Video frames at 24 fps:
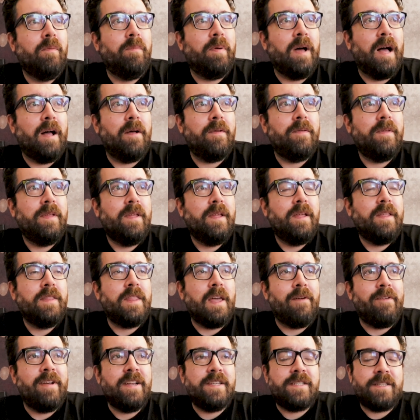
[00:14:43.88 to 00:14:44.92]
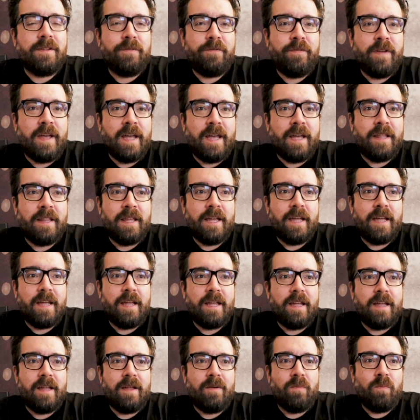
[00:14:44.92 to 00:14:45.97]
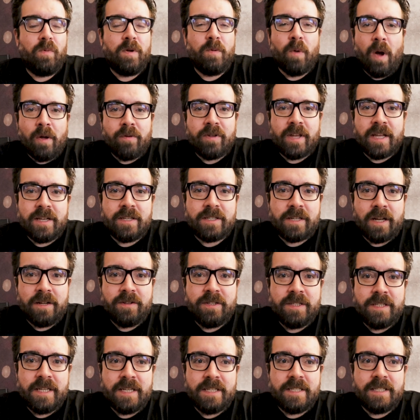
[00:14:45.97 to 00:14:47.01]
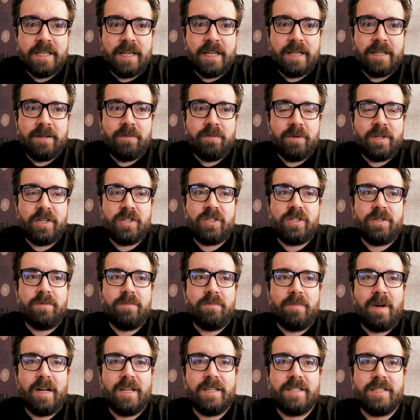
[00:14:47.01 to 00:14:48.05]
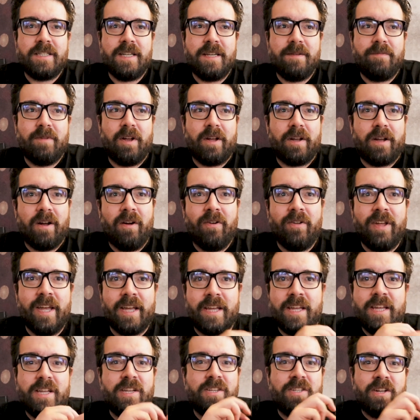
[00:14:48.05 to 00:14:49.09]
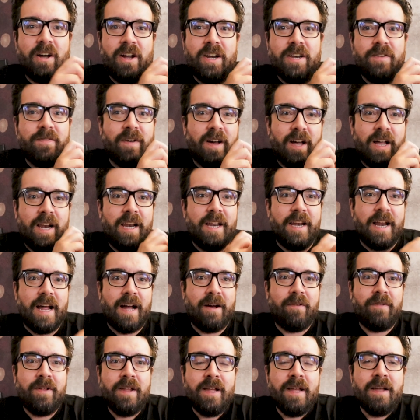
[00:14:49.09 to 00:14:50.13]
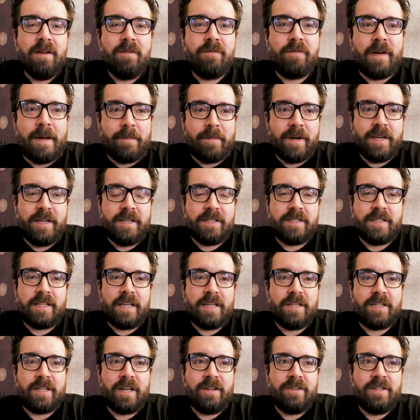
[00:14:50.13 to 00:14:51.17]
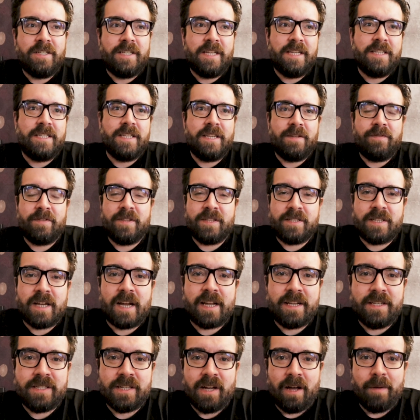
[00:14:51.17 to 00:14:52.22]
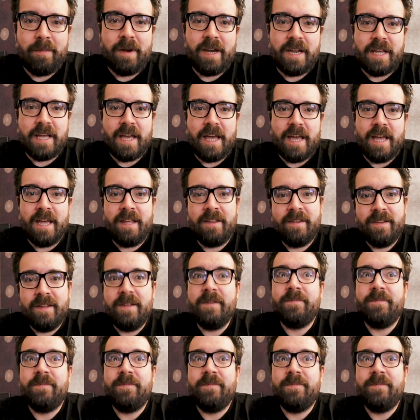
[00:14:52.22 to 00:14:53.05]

But there is the fear that we won't get to go to Disney, which might seem like, oh yeah, get your tiny violin out. Family doesn't get to go to Disney for the second time in a year.